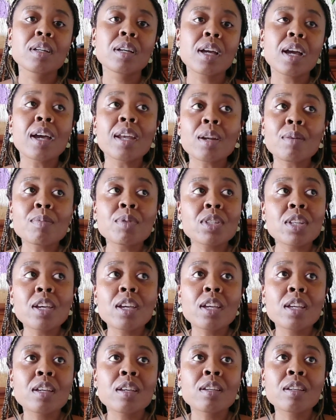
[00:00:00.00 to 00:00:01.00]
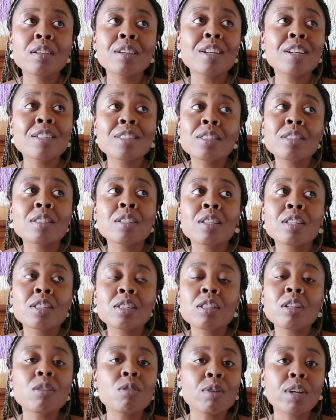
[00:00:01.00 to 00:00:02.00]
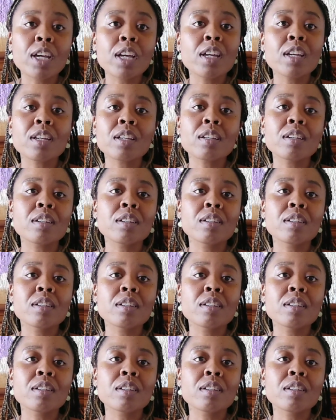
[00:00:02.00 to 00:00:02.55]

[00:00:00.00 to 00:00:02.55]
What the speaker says: And I'm saying it's still okay.